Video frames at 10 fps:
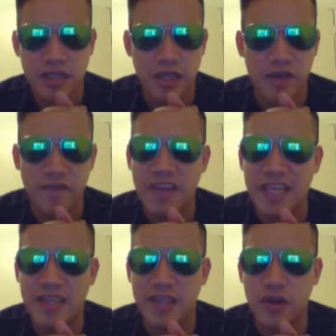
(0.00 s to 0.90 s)
And our
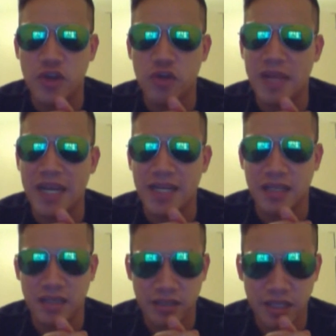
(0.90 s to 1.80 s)
faith in our humanity.
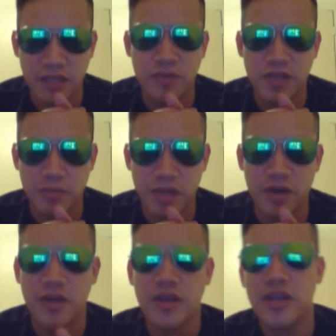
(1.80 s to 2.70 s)
Things will get better.